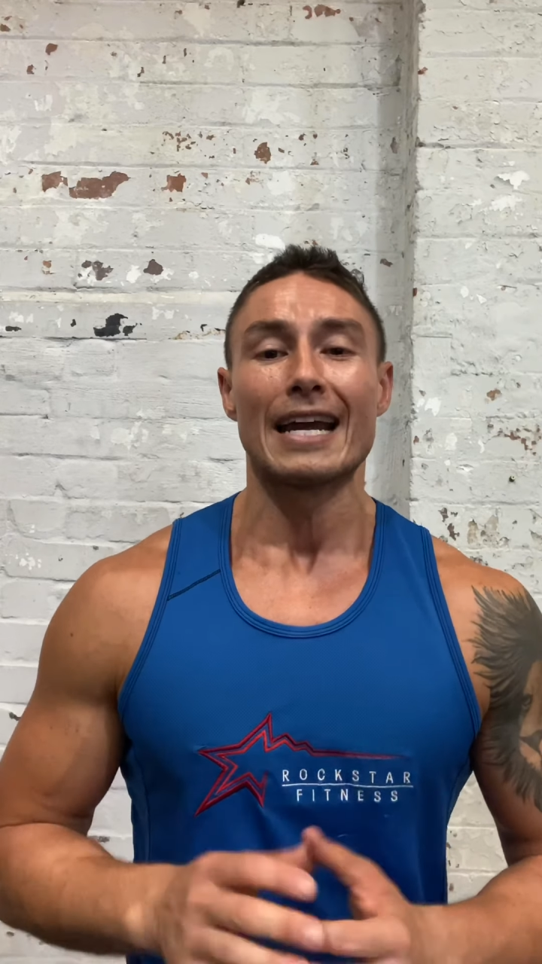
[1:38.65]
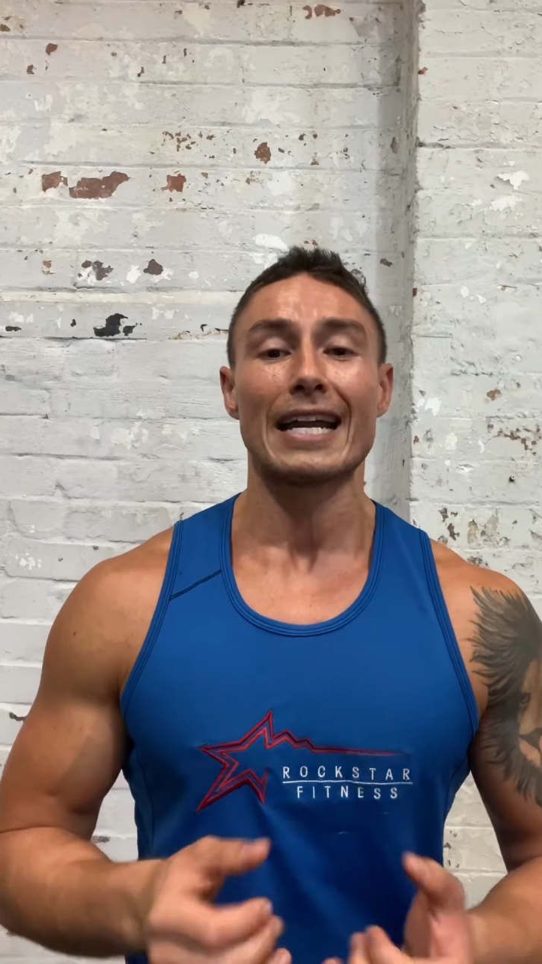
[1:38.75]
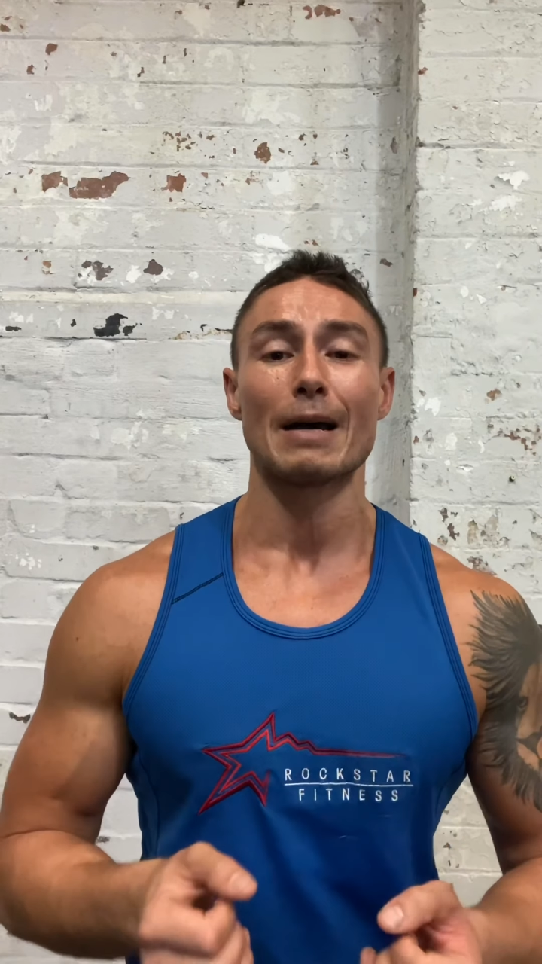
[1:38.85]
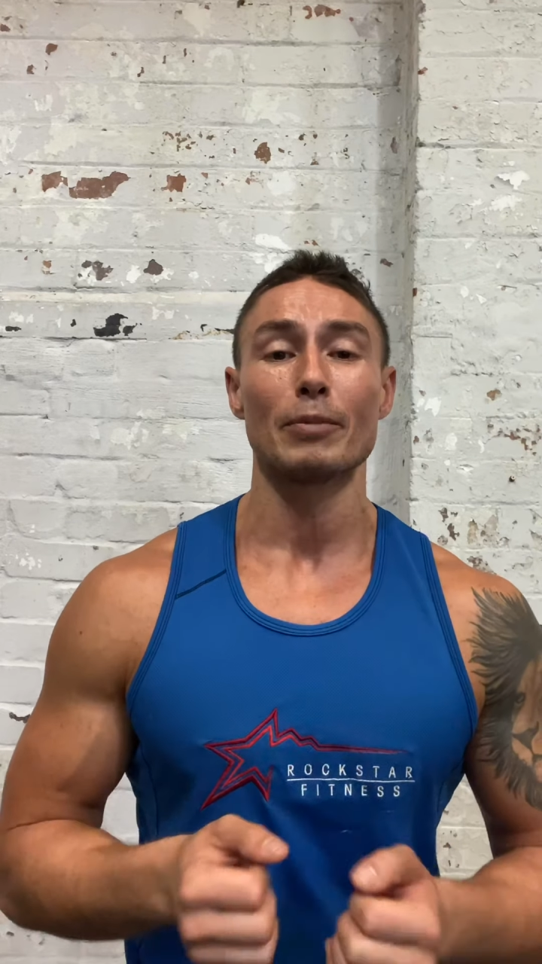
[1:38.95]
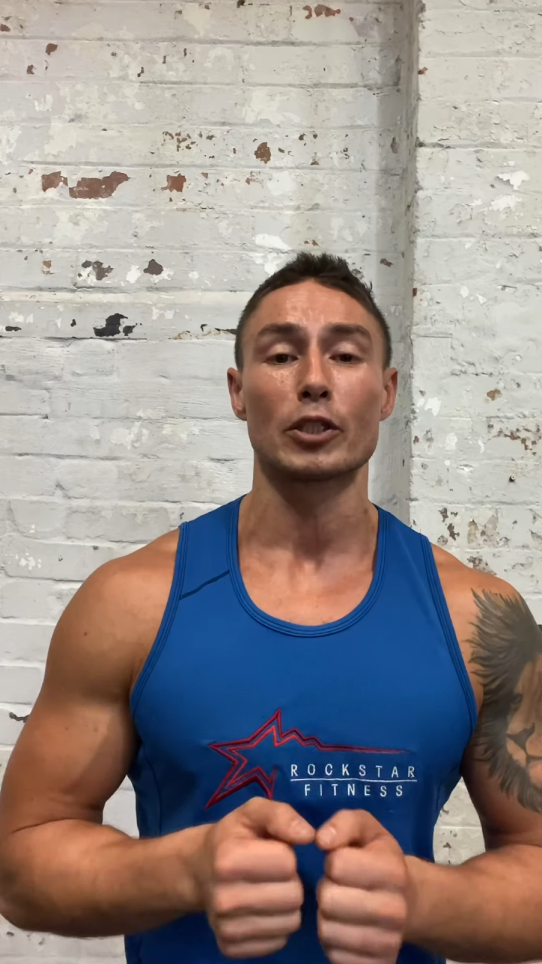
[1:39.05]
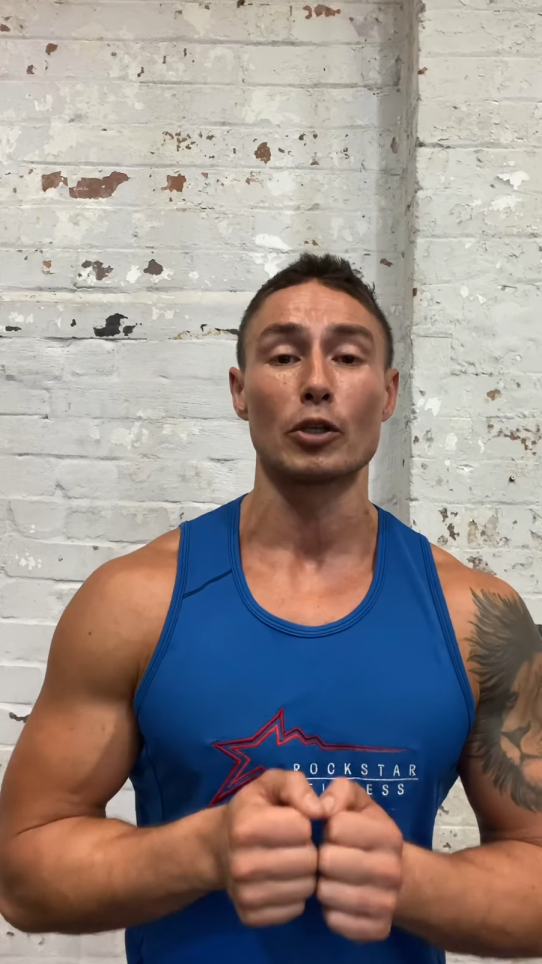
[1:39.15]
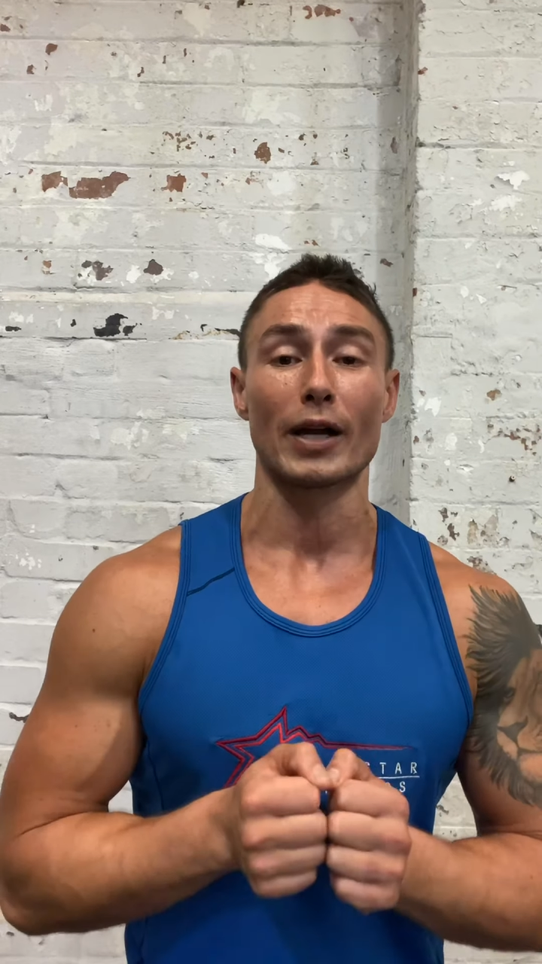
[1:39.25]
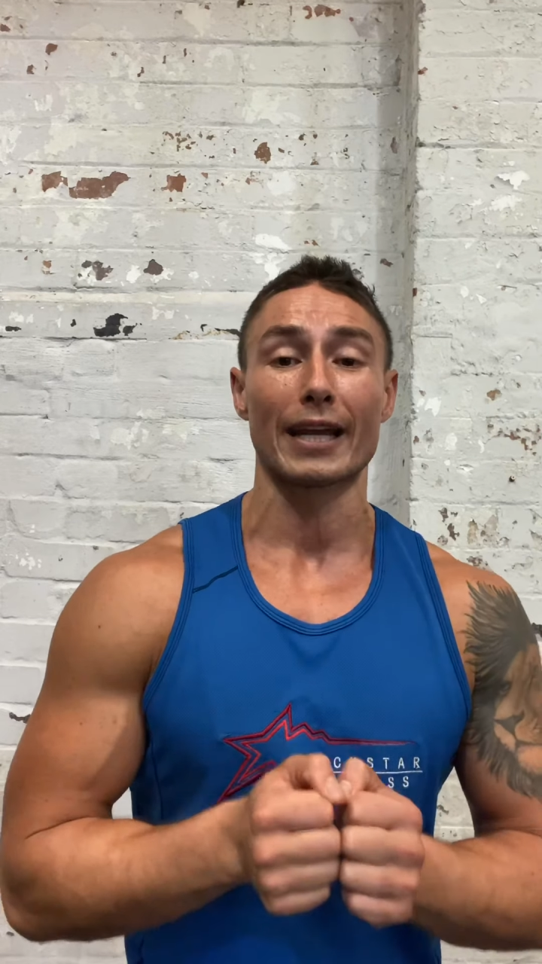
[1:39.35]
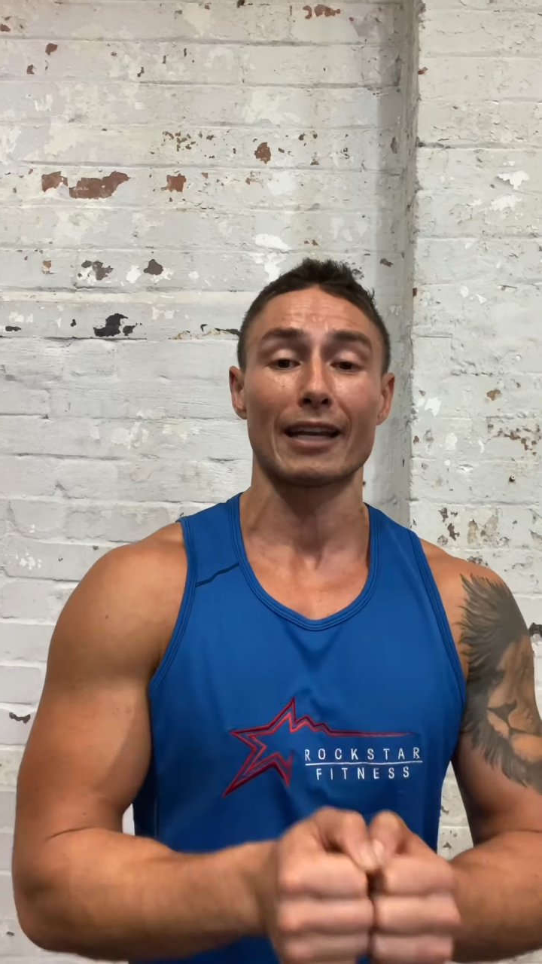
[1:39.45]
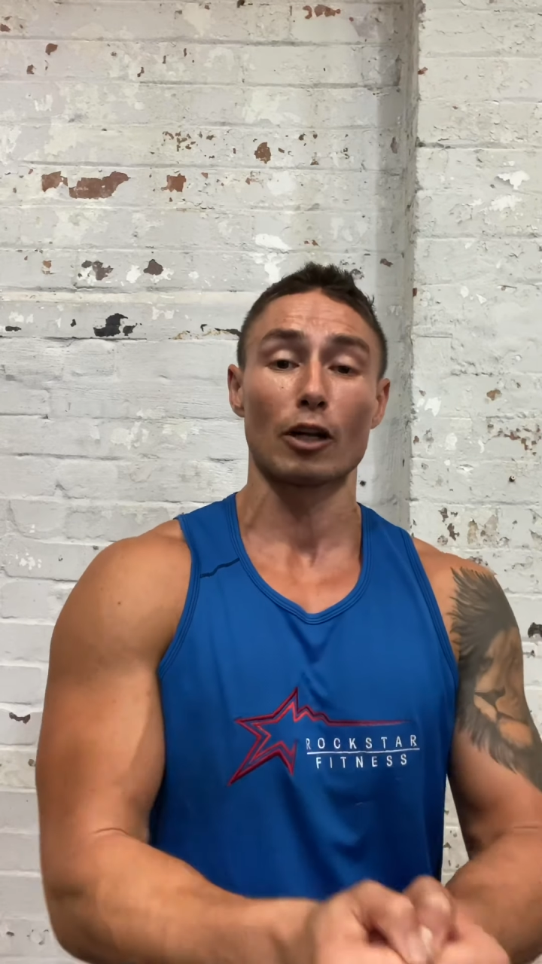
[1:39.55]
and number 2,
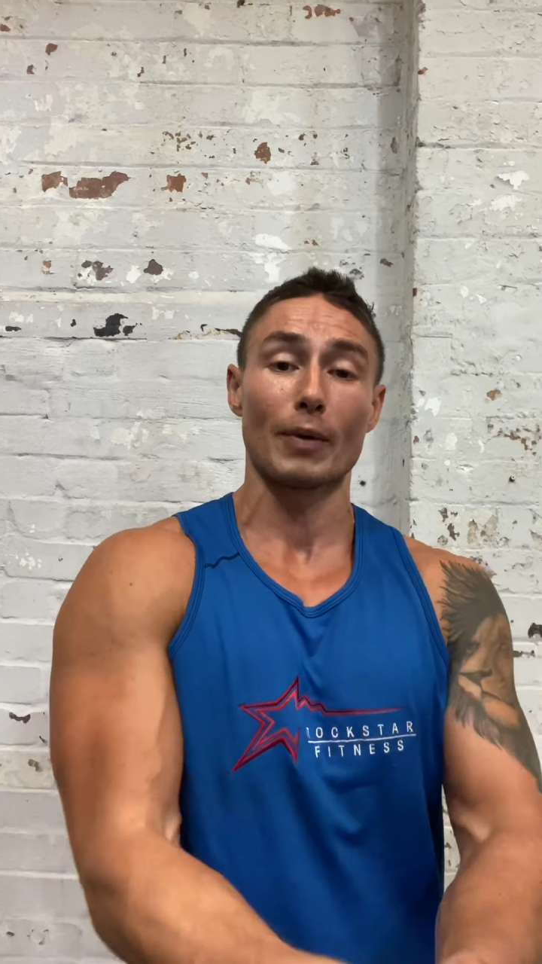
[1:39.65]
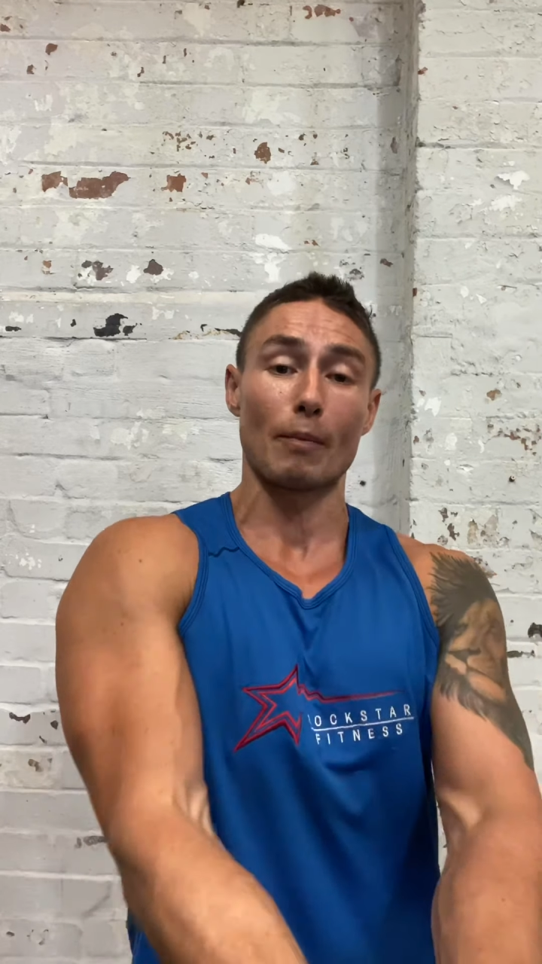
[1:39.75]
I get a little bit